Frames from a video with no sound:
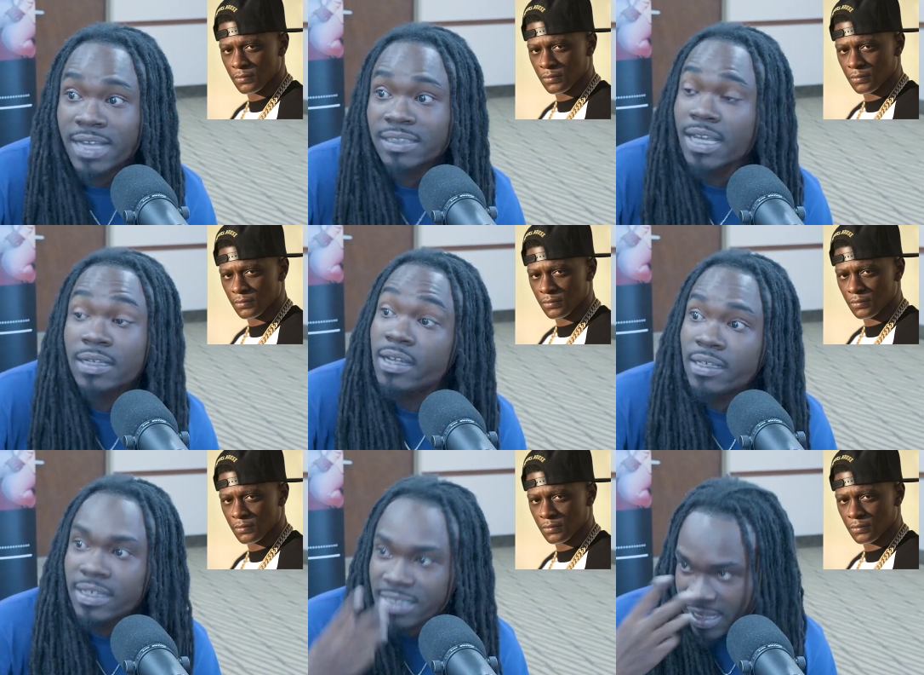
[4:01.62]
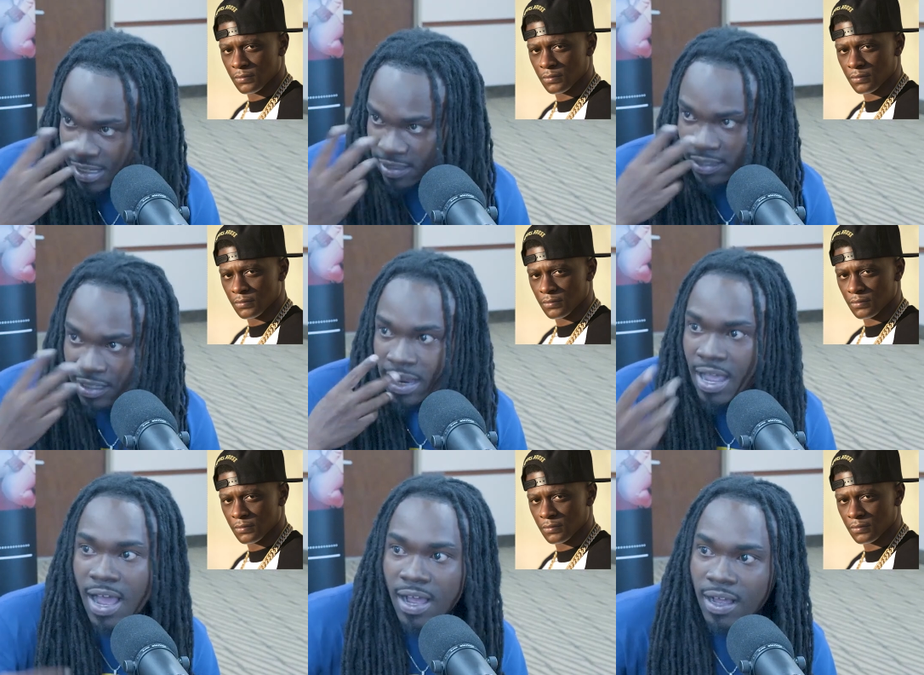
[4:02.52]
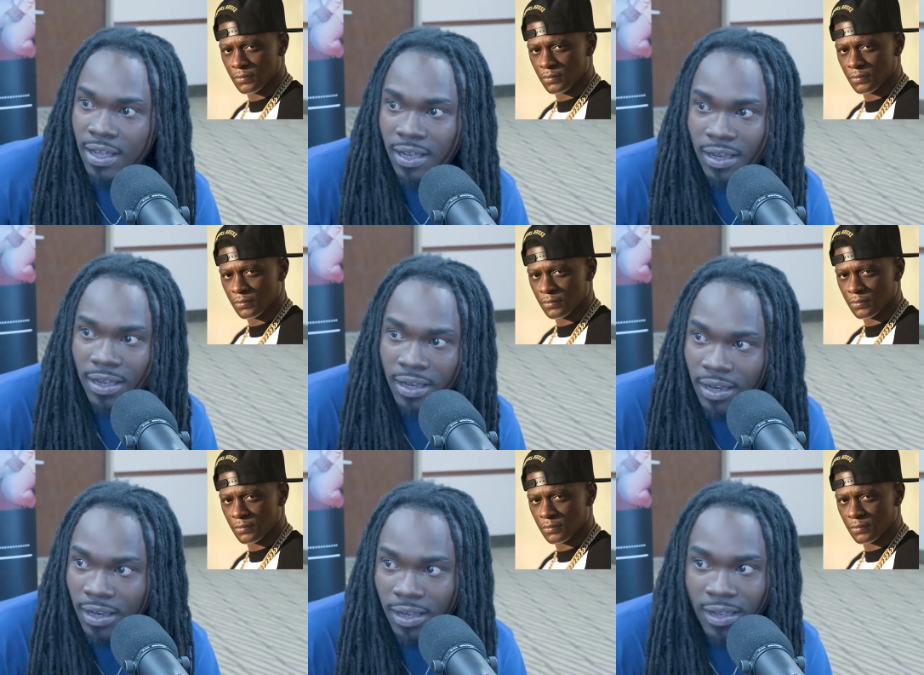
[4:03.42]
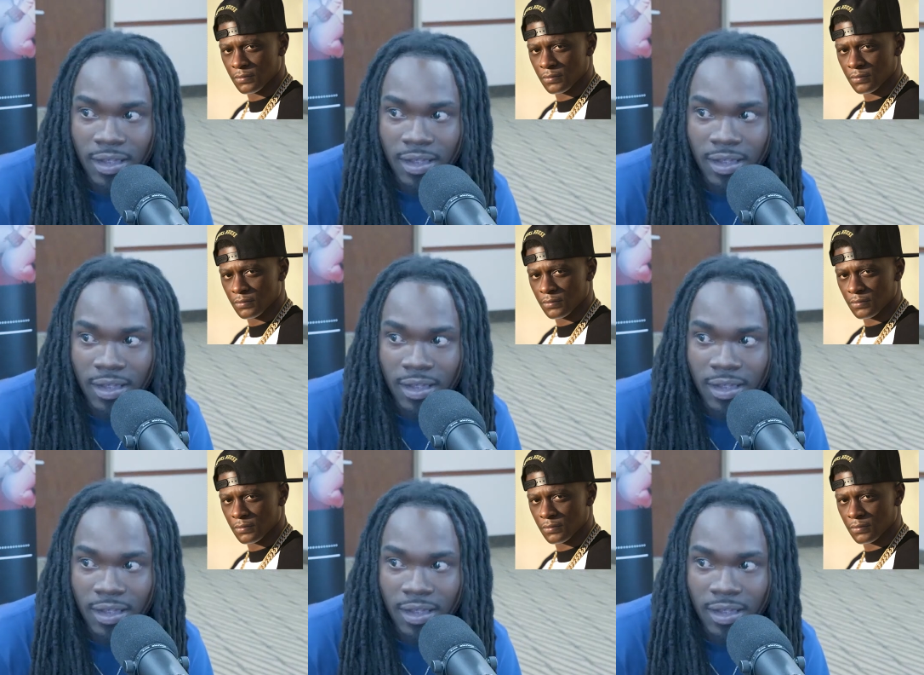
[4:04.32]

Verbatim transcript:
Speaker 1: Niggas ain't say nothing. Niggas had that look in their eye. Bro.